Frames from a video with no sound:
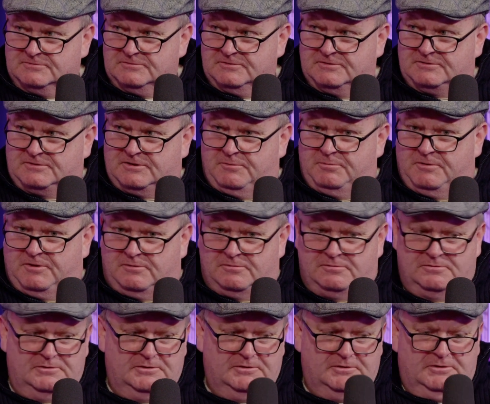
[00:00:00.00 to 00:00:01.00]
I say,
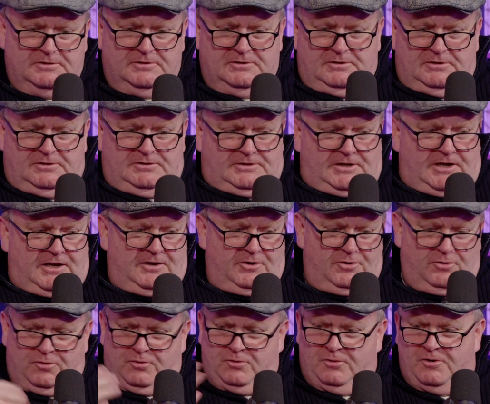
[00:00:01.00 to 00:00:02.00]
well, is that
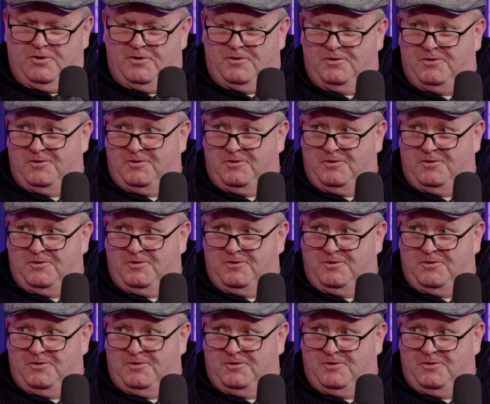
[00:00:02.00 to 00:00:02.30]
no